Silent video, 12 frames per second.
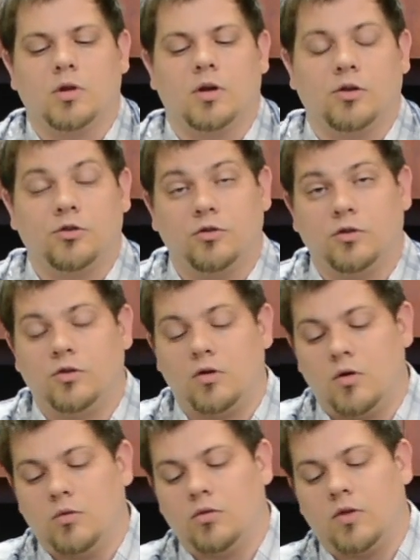And I should
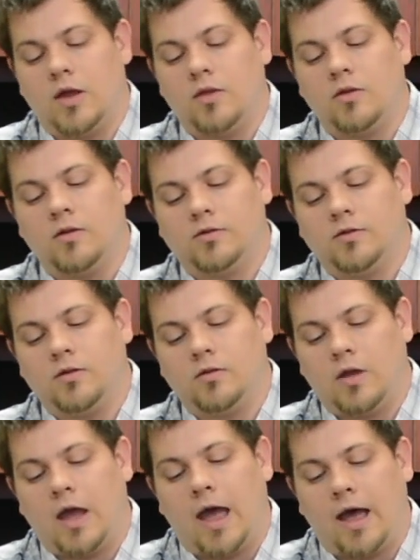note that this
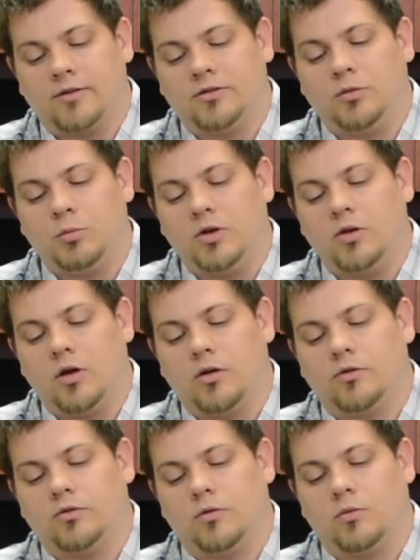has to be done a
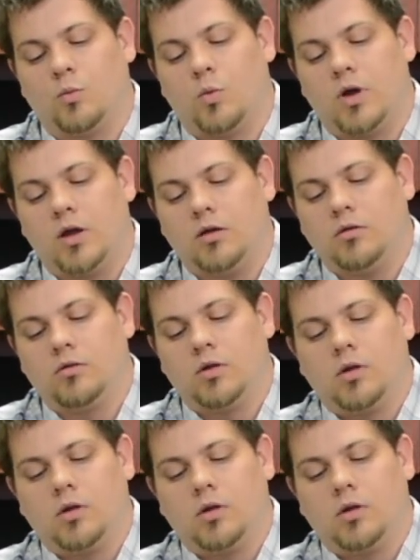certain way.